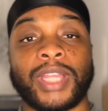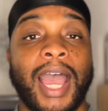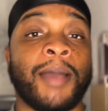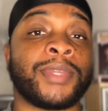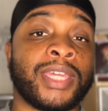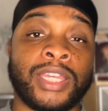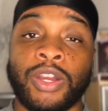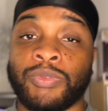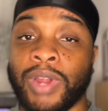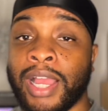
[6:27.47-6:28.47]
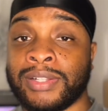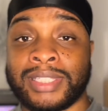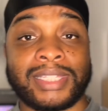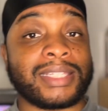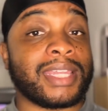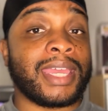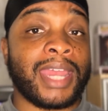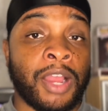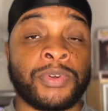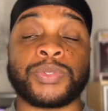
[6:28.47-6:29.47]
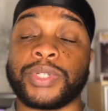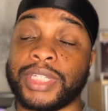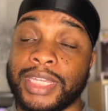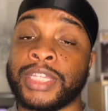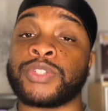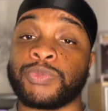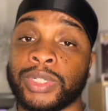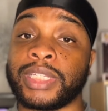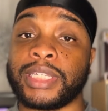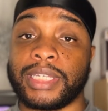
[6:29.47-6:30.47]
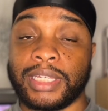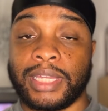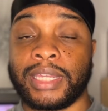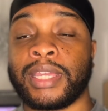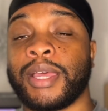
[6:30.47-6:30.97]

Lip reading: I'm getting around 6 to 8 hours, which is really good,